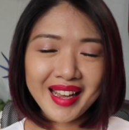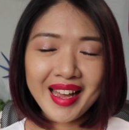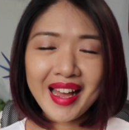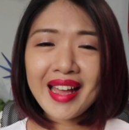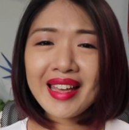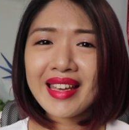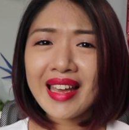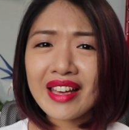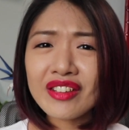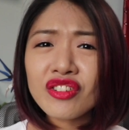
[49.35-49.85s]

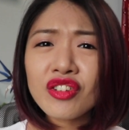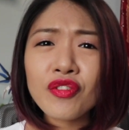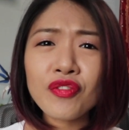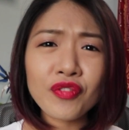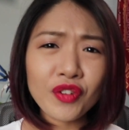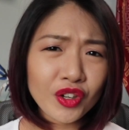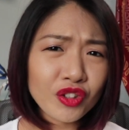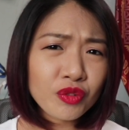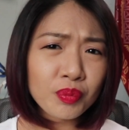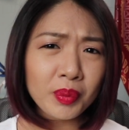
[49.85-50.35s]
I guess the
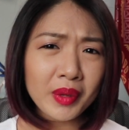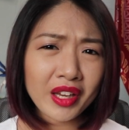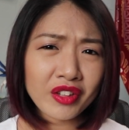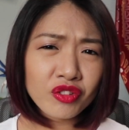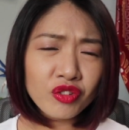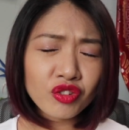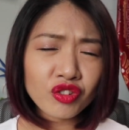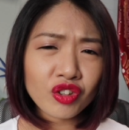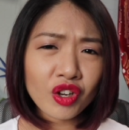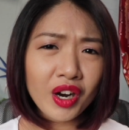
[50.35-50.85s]
first place
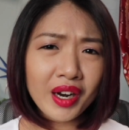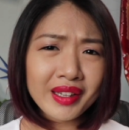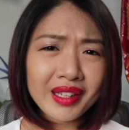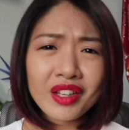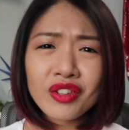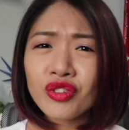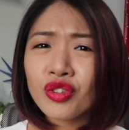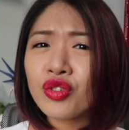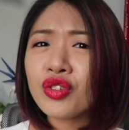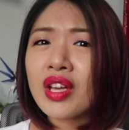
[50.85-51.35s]
to start
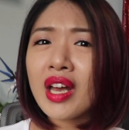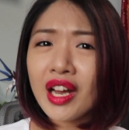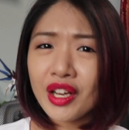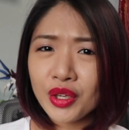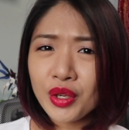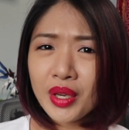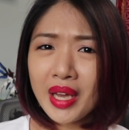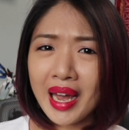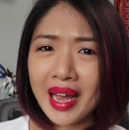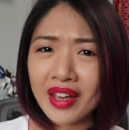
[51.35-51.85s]
is to tell
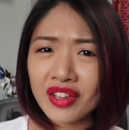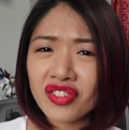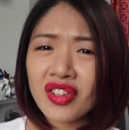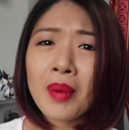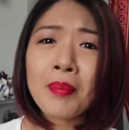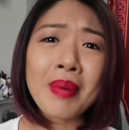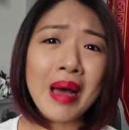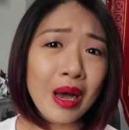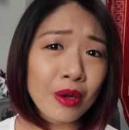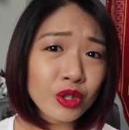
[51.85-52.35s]
you guys
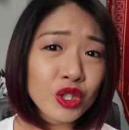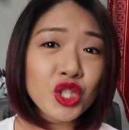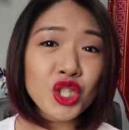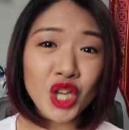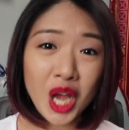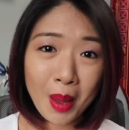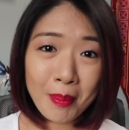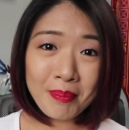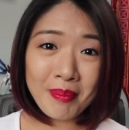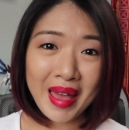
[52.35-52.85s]
about
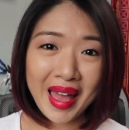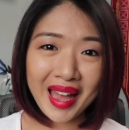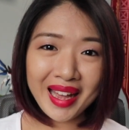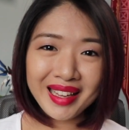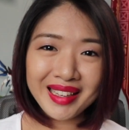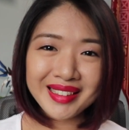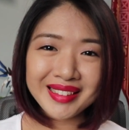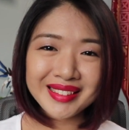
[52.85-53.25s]
ShopBack.